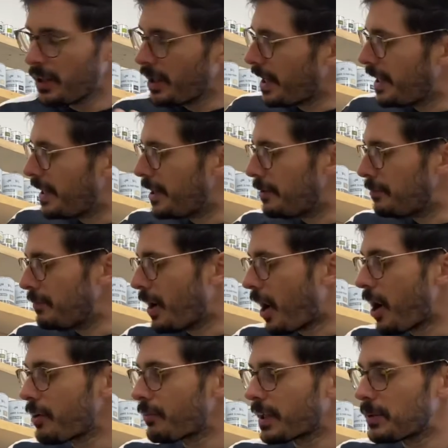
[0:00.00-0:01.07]

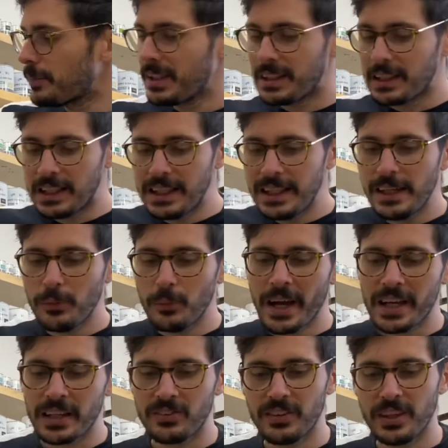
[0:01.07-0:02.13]
I recommend a clear
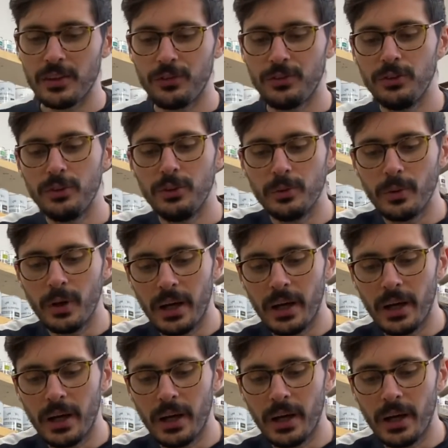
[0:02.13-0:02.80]
wax if you